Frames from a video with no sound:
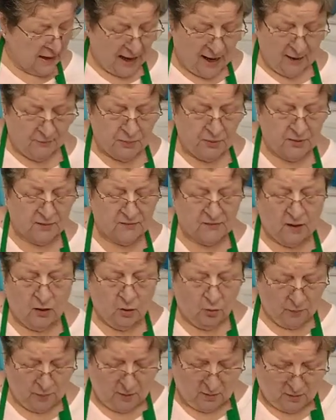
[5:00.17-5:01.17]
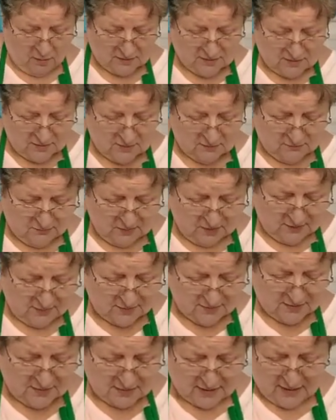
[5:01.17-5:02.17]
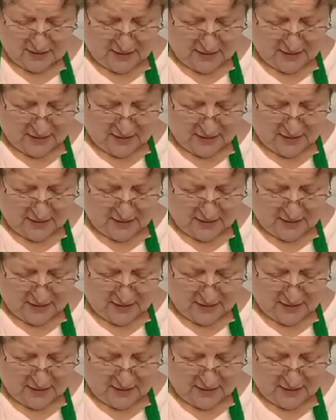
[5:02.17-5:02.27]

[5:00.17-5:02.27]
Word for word: I put the whole box because